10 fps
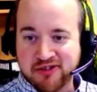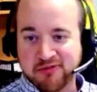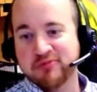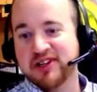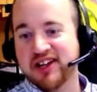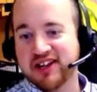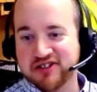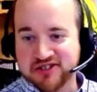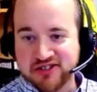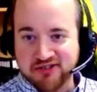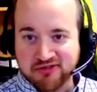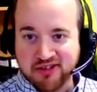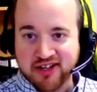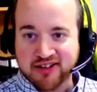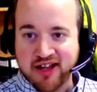big agency
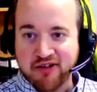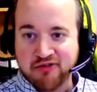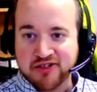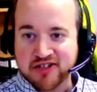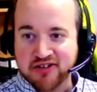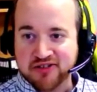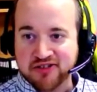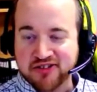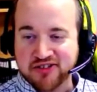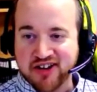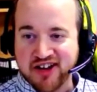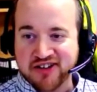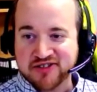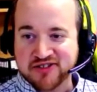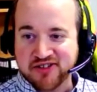like that reach out to the little
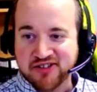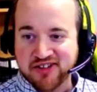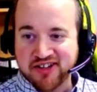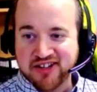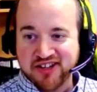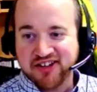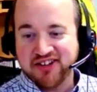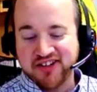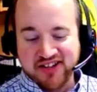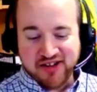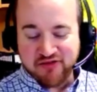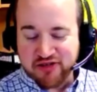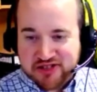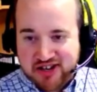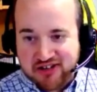guys. So it
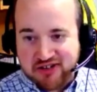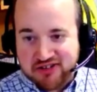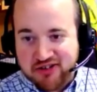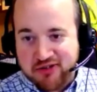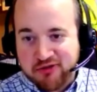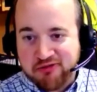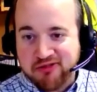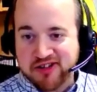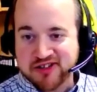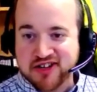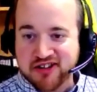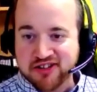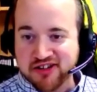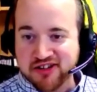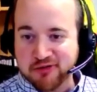feels kind of good though when it's not
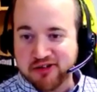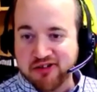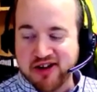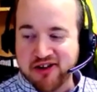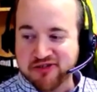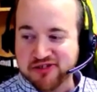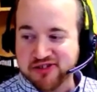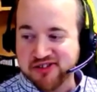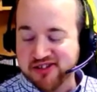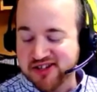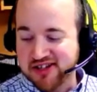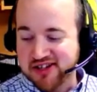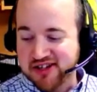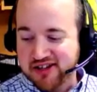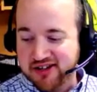the other way around. So,
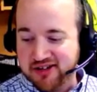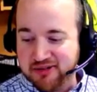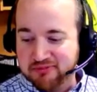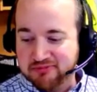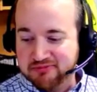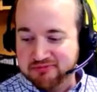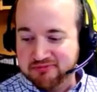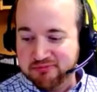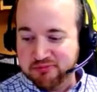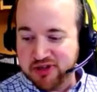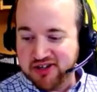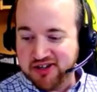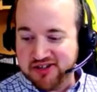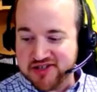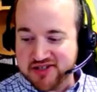um, but
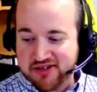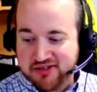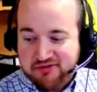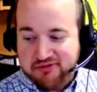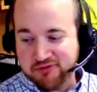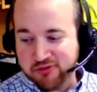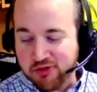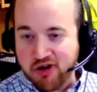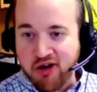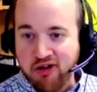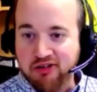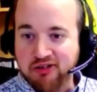we're all,